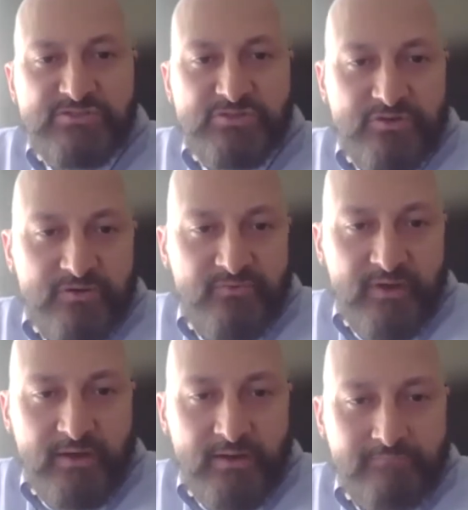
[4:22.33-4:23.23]
serve
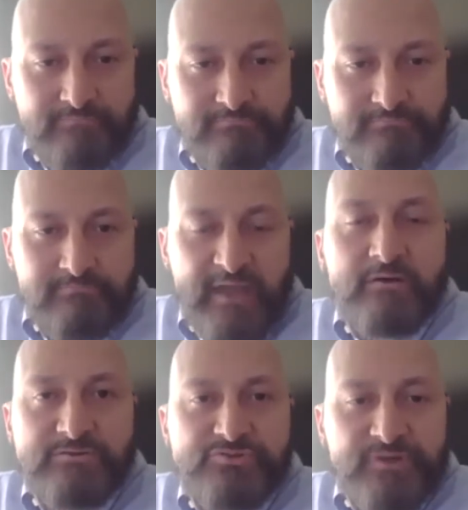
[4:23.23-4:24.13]
my
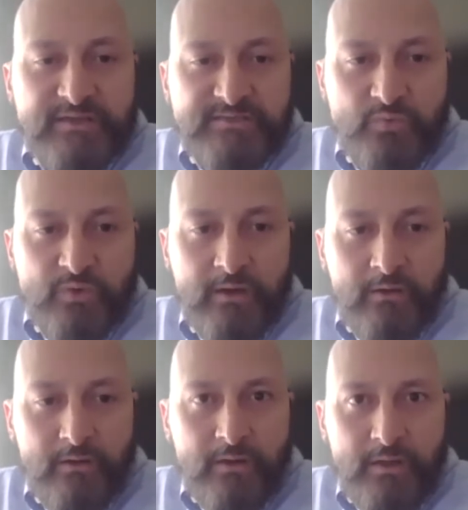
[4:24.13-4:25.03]
country as well.